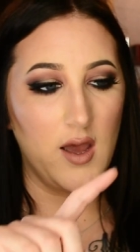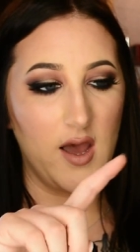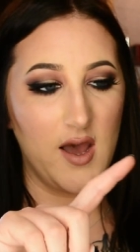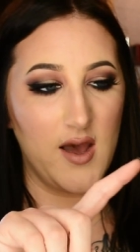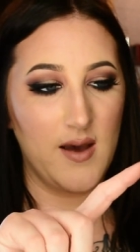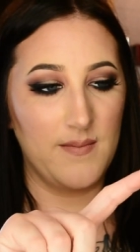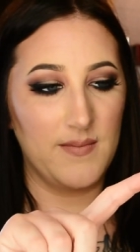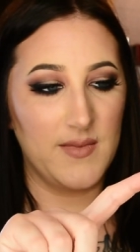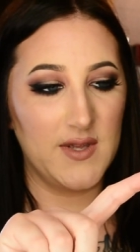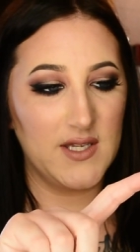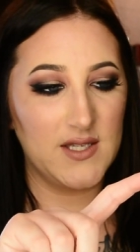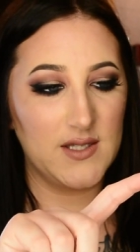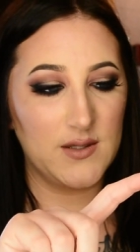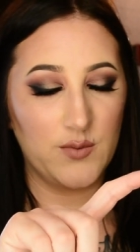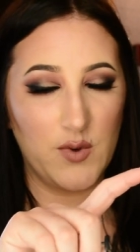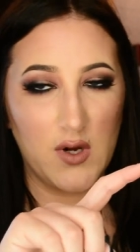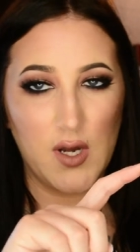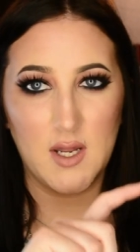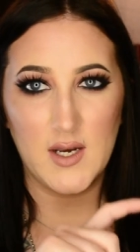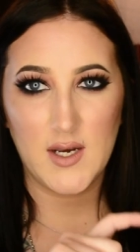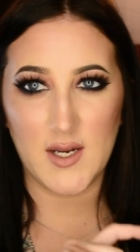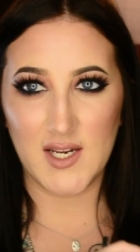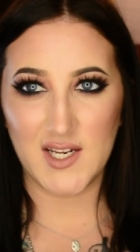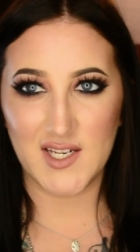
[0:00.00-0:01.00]
Um, this
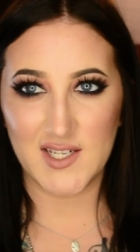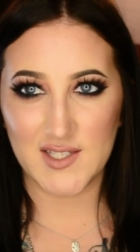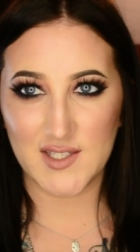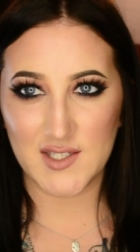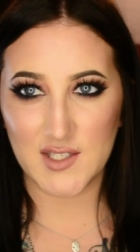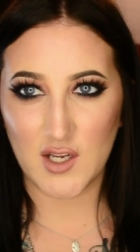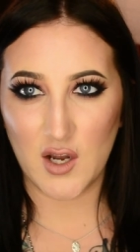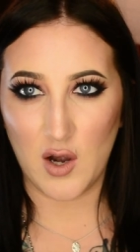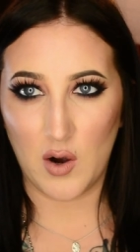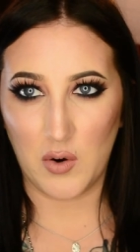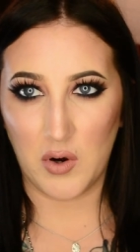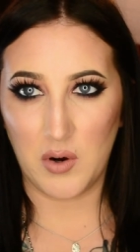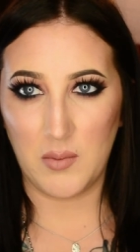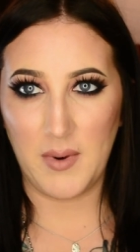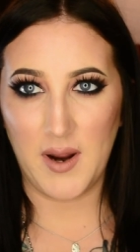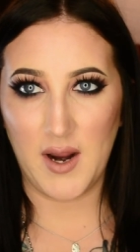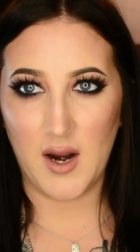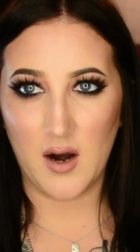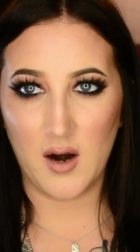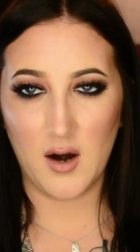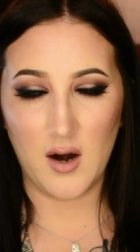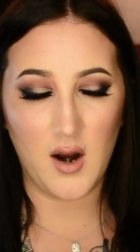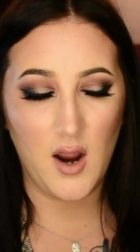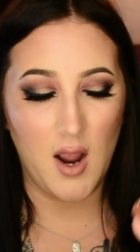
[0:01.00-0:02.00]
one is Cocoa
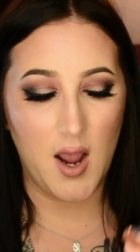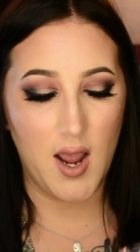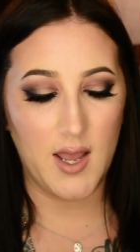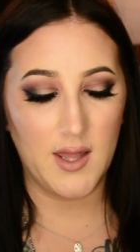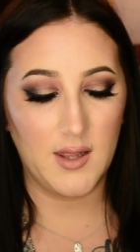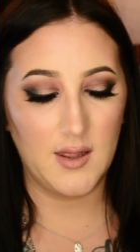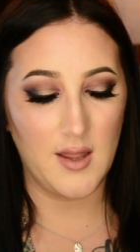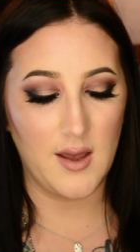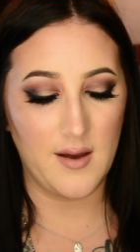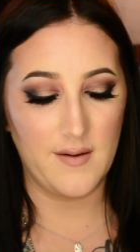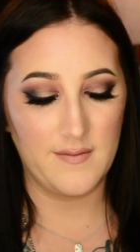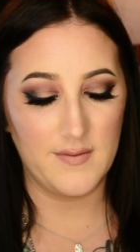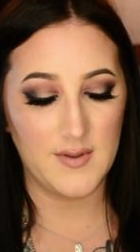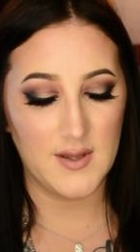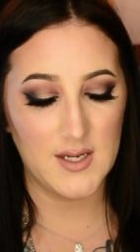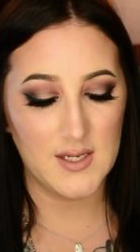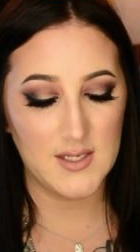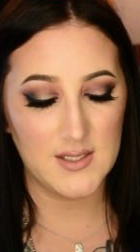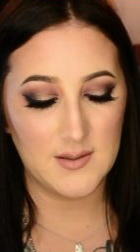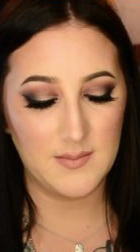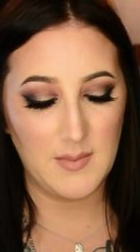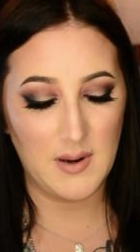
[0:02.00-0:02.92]
Bear. I love this.